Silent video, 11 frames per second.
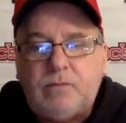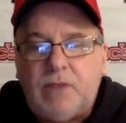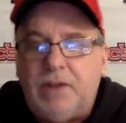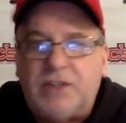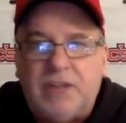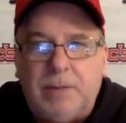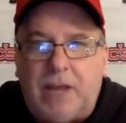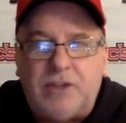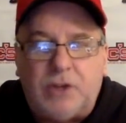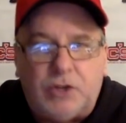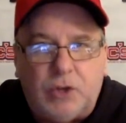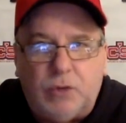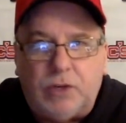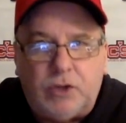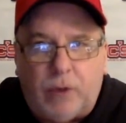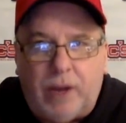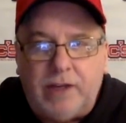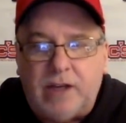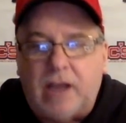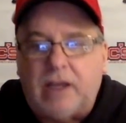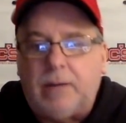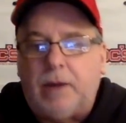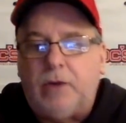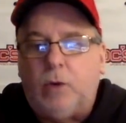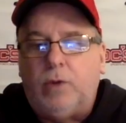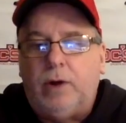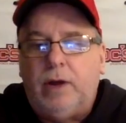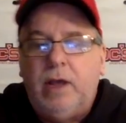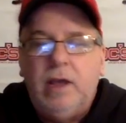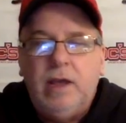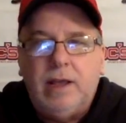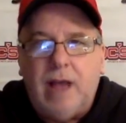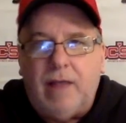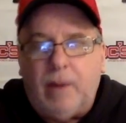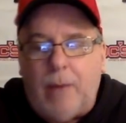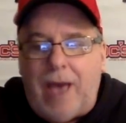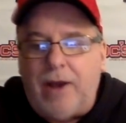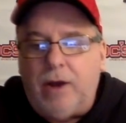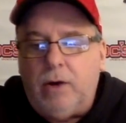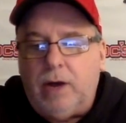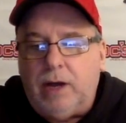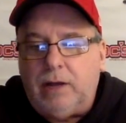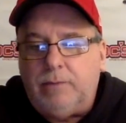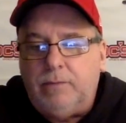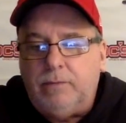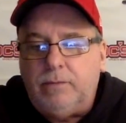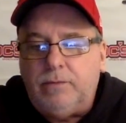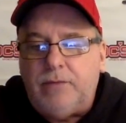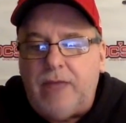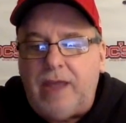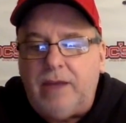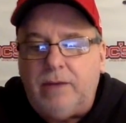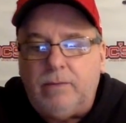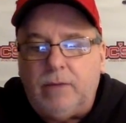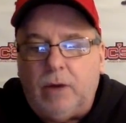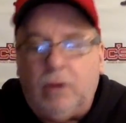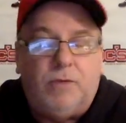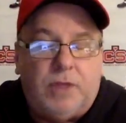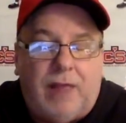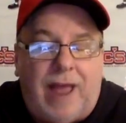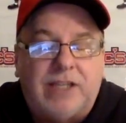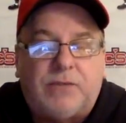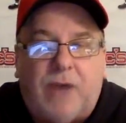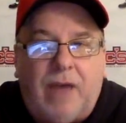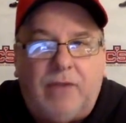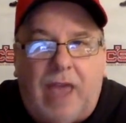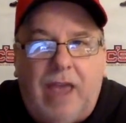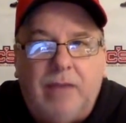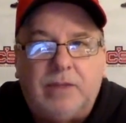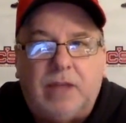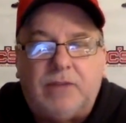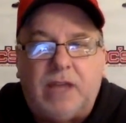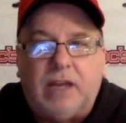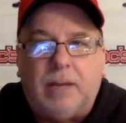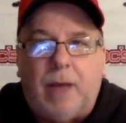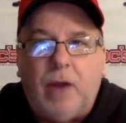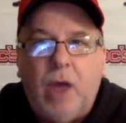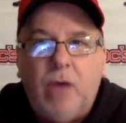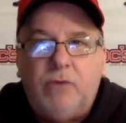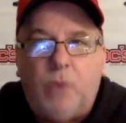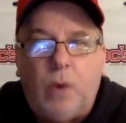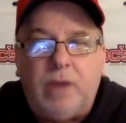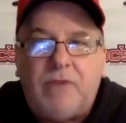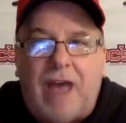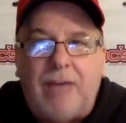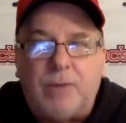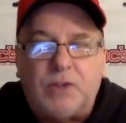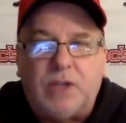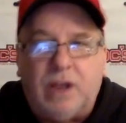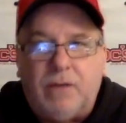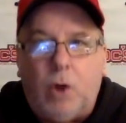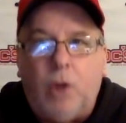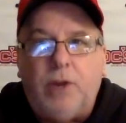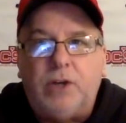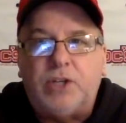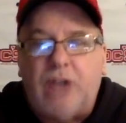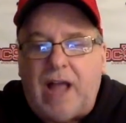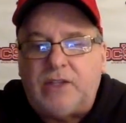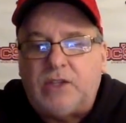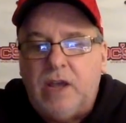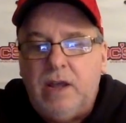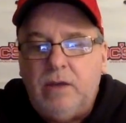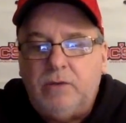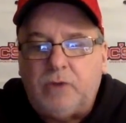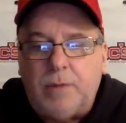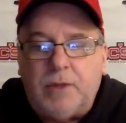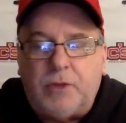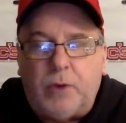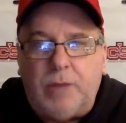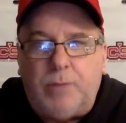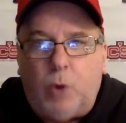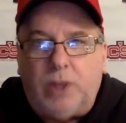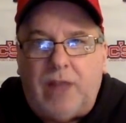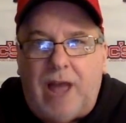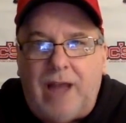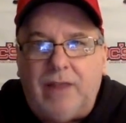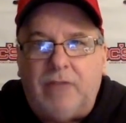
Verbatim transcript: This team likes to shoot the trade. Talking about Northern Colorado, uh, they over the last five games they've taken about 45% of all their shots from the three-point line.